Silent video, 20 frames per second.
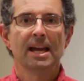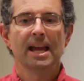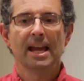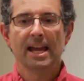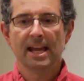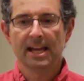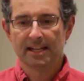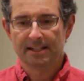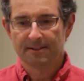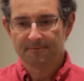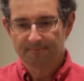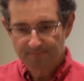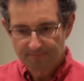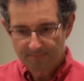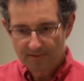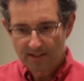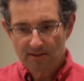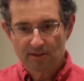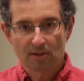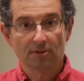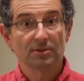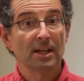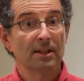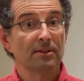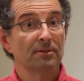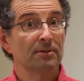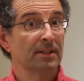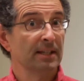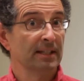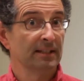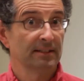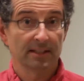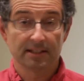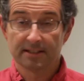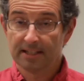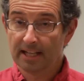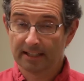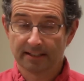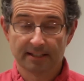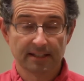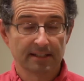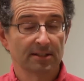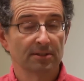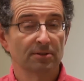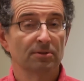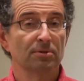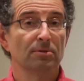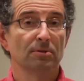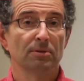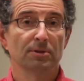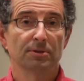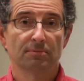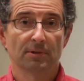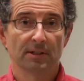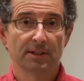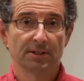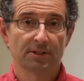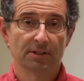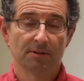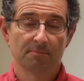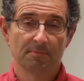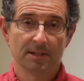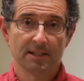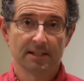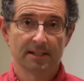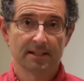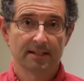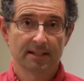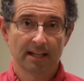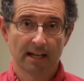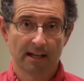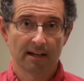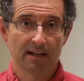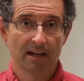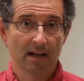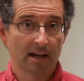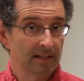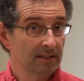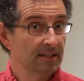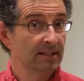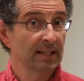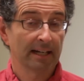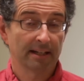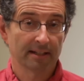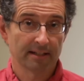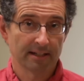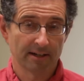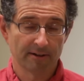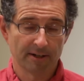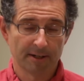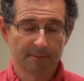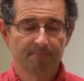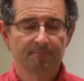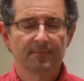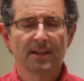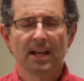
And those other things, the techniques and tools, really should be uh, secondary.